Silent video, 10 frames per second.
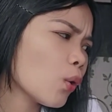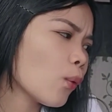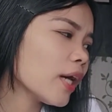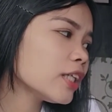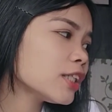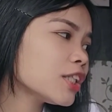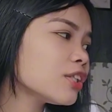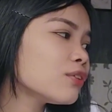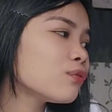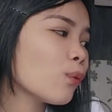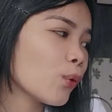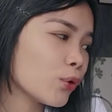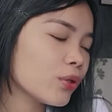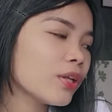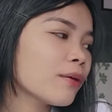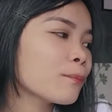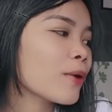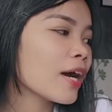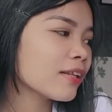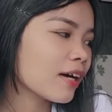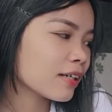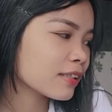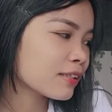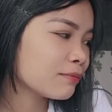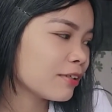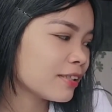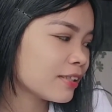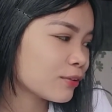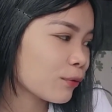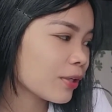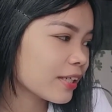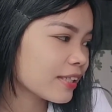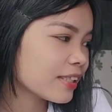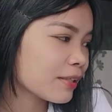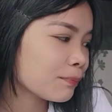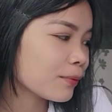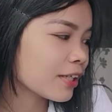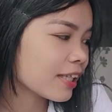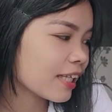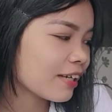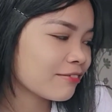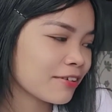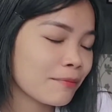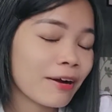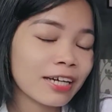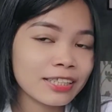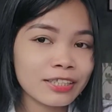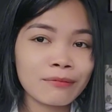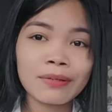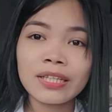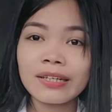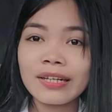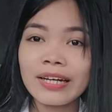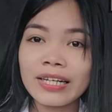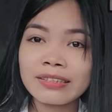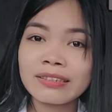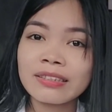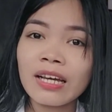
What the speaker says: why should food products be stored separately from other materials?